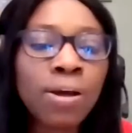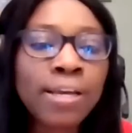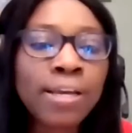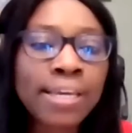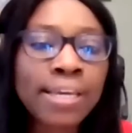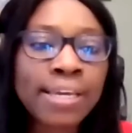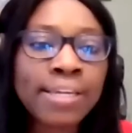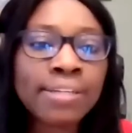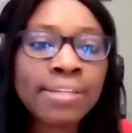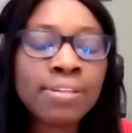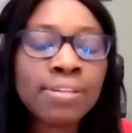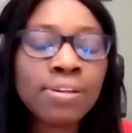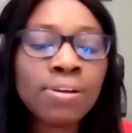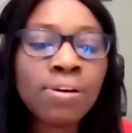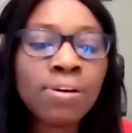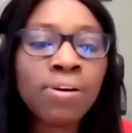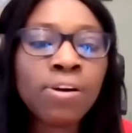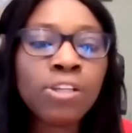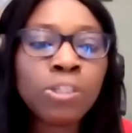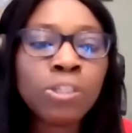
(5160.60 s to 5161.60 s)
a login,
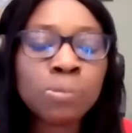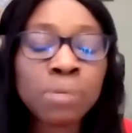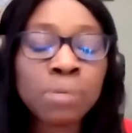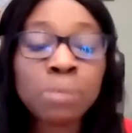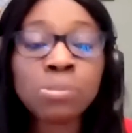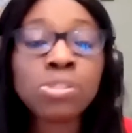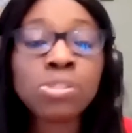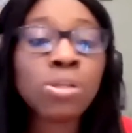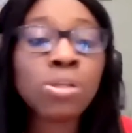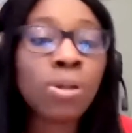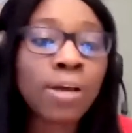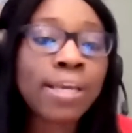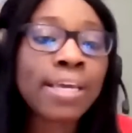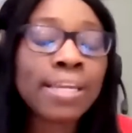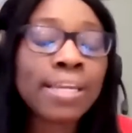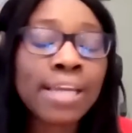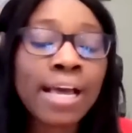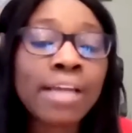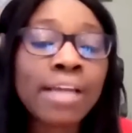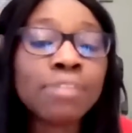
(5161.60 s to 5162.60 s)
or you'll be able to
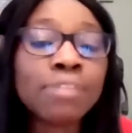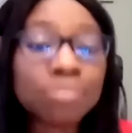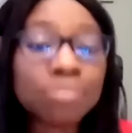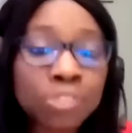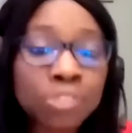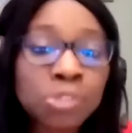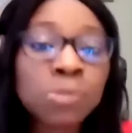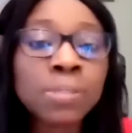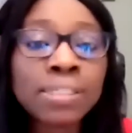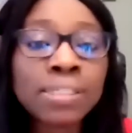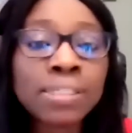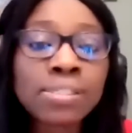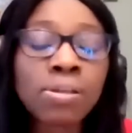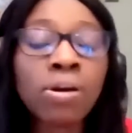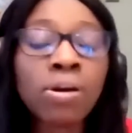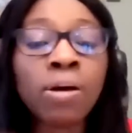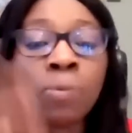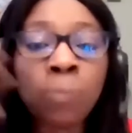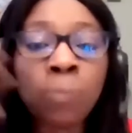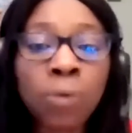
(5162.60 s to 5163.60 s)
log in and view it
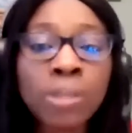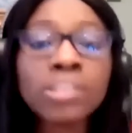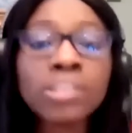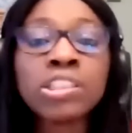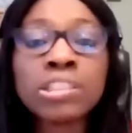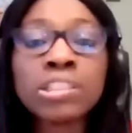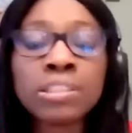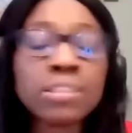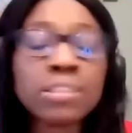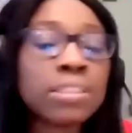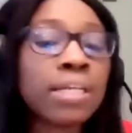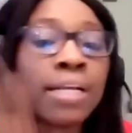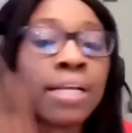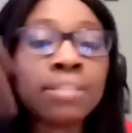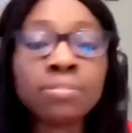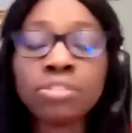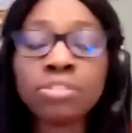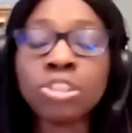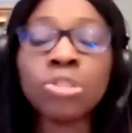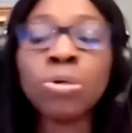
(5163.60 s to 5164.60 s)
or watch it
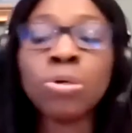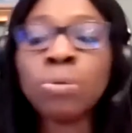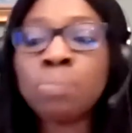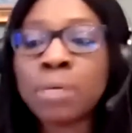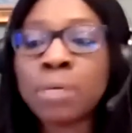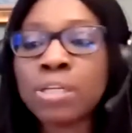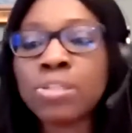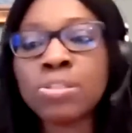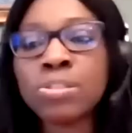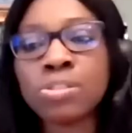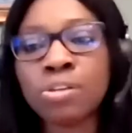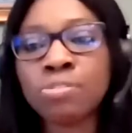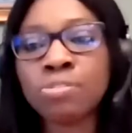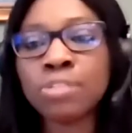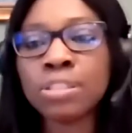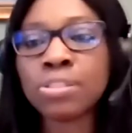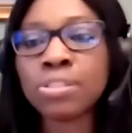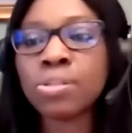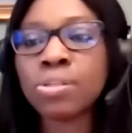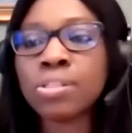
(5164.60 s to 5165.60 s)
and, you know, make use
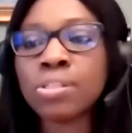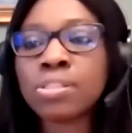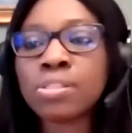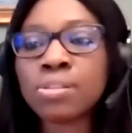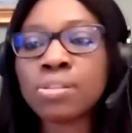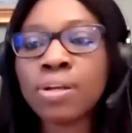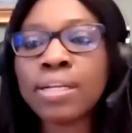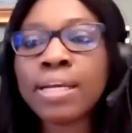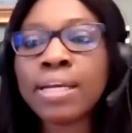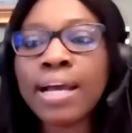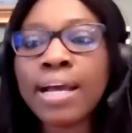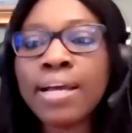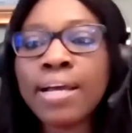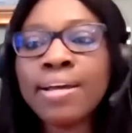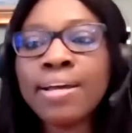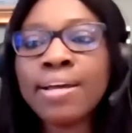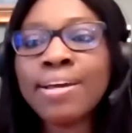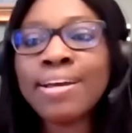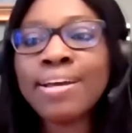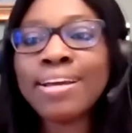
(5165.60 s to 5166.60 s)
of it. So it's not a
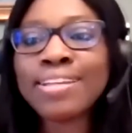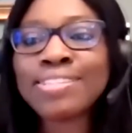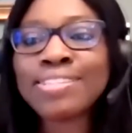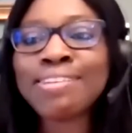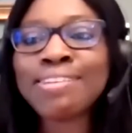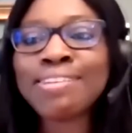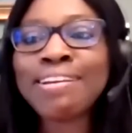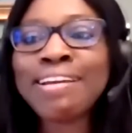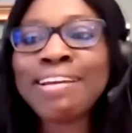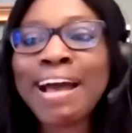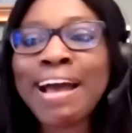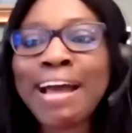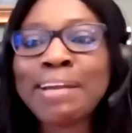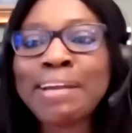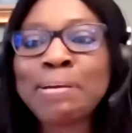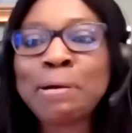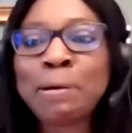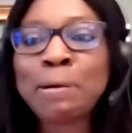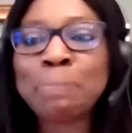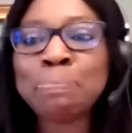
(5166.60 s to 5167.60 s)

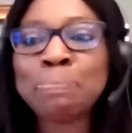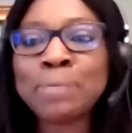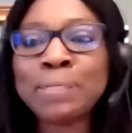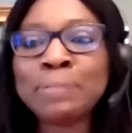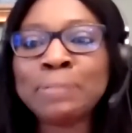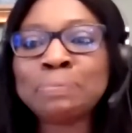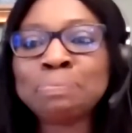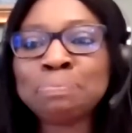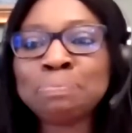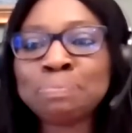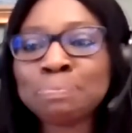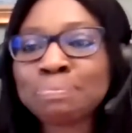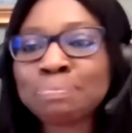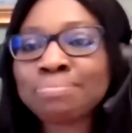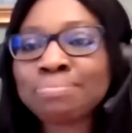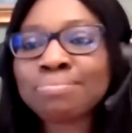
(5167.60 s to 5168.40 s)
hard copy.